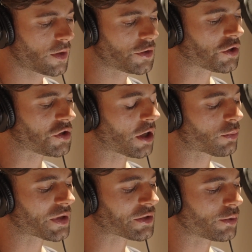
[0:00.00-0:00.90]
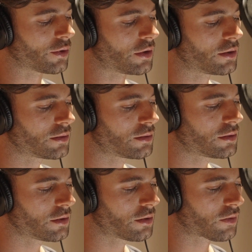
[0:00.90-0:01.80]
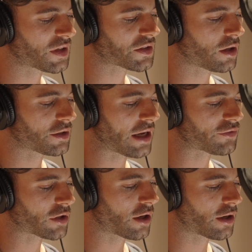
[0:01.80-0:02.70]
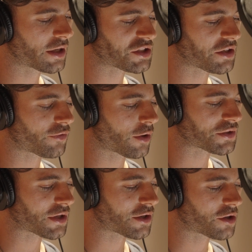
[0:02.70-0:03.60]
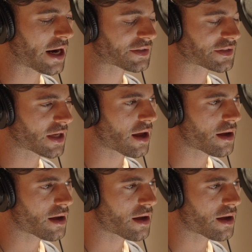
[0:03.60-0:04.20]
You're done with school, Rhys called after her, and she froze in her tracks.